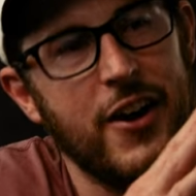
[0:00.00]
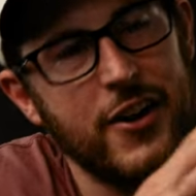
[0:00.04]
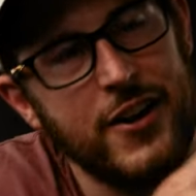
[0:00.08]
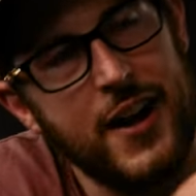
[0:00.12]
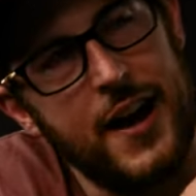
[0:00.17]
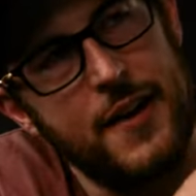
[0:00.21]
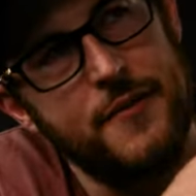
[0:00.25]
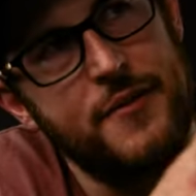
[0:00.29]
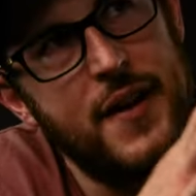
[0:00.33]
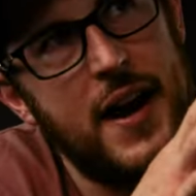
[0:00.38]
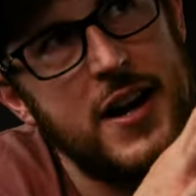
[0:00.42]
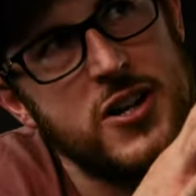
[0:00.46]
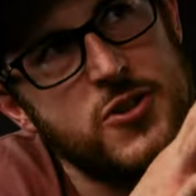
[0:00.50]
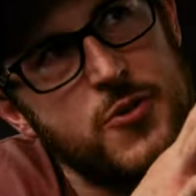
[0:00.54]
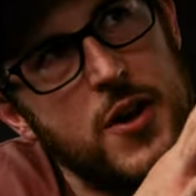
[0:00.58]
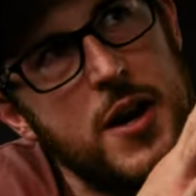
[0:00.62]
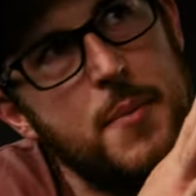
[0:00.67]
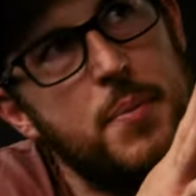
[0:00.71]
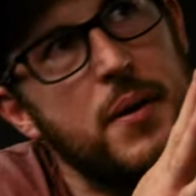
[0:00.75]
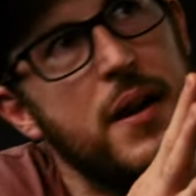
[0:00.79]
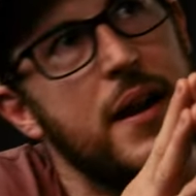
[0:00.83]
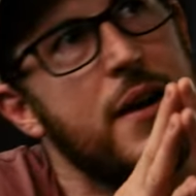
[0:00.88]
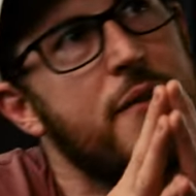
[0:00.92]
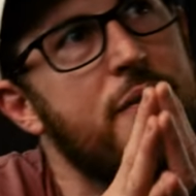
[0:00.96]
or not
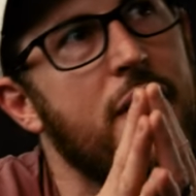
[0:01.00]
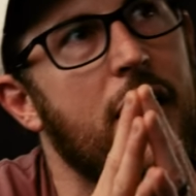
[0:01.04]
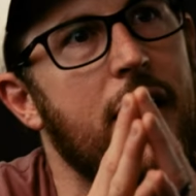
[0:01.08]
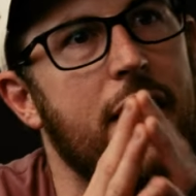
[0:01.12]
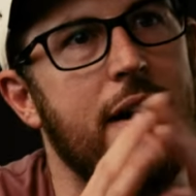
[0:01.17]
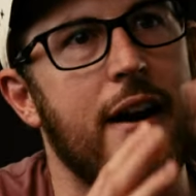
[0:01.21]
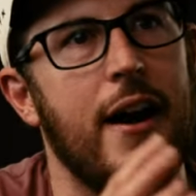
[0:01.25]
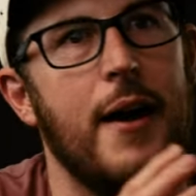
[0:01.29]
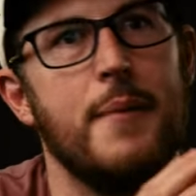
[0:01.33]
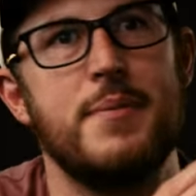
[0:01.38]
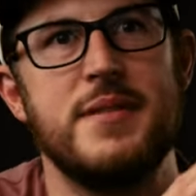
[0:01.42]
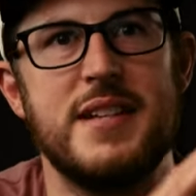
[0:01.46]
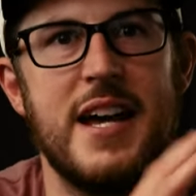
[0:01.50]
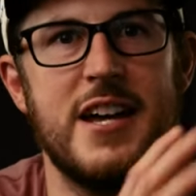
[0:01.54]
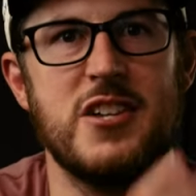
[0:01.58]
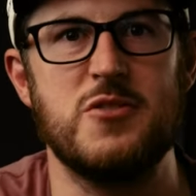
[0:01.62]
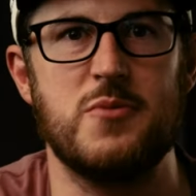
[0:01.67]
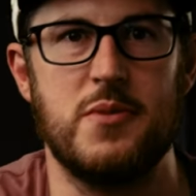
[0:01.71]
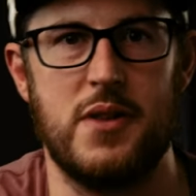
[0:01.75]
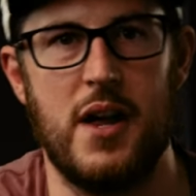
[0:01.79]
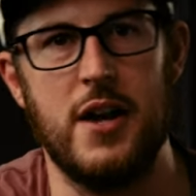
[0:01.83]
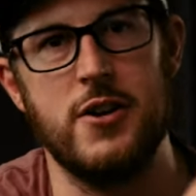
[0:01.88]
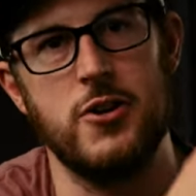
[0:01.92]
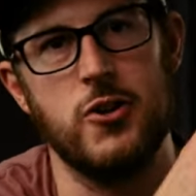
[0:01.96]
infatuated, but like very
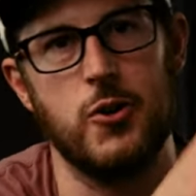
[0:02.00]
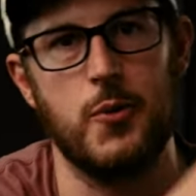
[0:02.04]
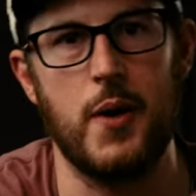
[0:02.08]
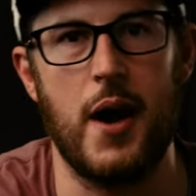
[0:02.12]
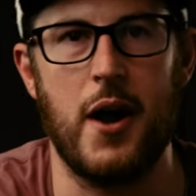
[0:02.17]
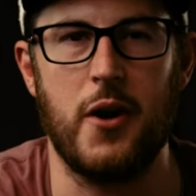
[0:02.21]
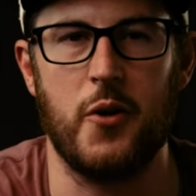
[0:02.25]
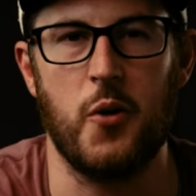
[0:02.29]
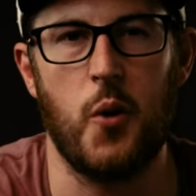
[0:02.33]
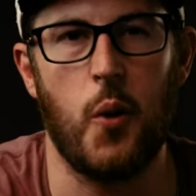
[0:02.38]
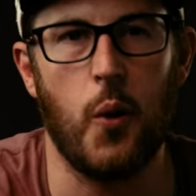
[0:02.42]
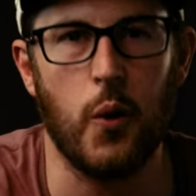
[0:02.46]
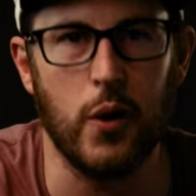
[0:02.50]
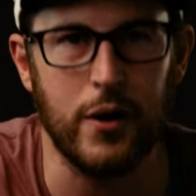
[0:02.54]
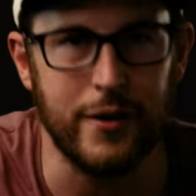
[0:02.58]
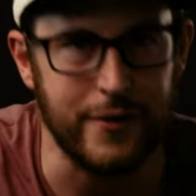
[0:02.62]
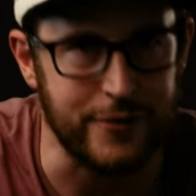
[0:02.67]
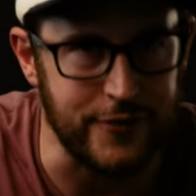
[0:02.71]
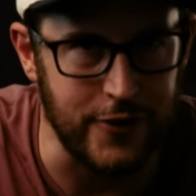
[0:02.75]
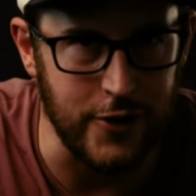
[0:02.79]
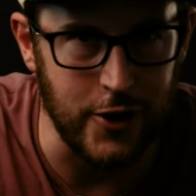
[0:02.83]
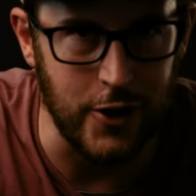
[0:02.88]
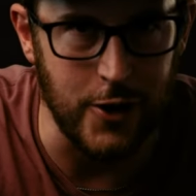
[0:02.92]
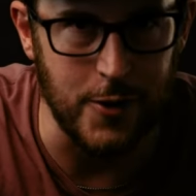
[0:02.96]
obsessed with underground horror
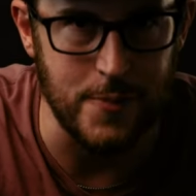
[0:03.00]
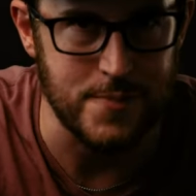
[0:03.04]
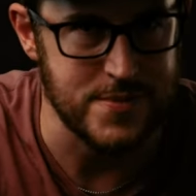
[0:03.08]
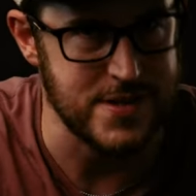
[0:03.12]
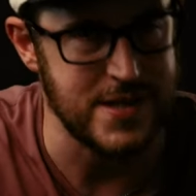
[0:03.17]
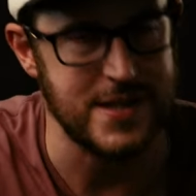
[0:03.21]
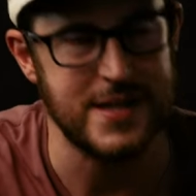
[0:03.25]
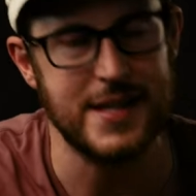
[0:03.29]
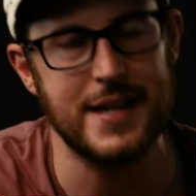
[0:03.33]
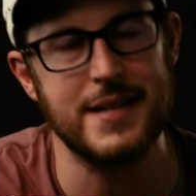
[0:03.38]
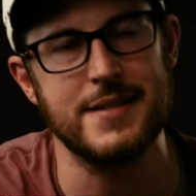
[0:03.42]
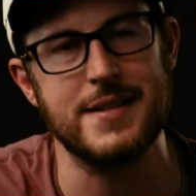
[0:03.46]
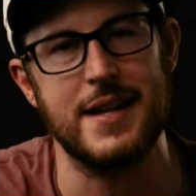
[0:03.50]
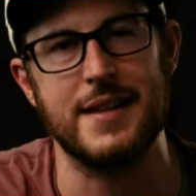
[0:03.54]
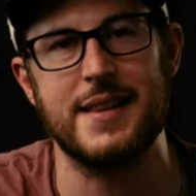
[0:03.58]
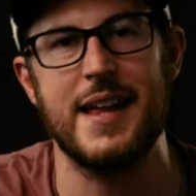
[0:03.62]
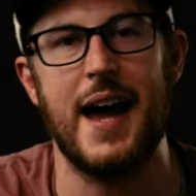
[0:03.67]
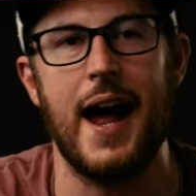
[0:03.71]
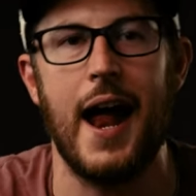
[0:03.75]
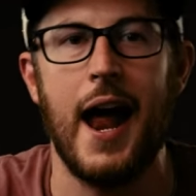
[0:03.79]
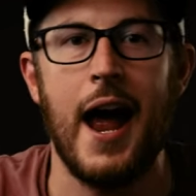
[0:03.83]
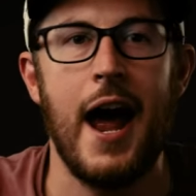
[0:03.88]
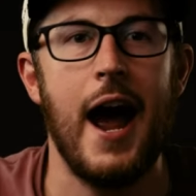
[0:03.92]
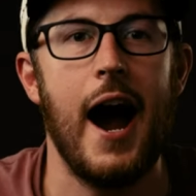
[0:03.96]
films and things like
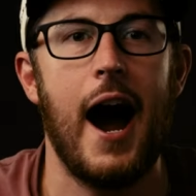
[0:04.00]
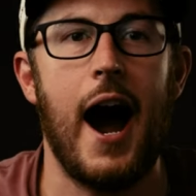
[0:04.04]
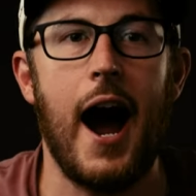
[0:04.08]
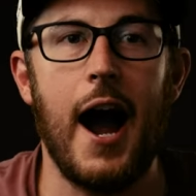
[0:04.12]
that.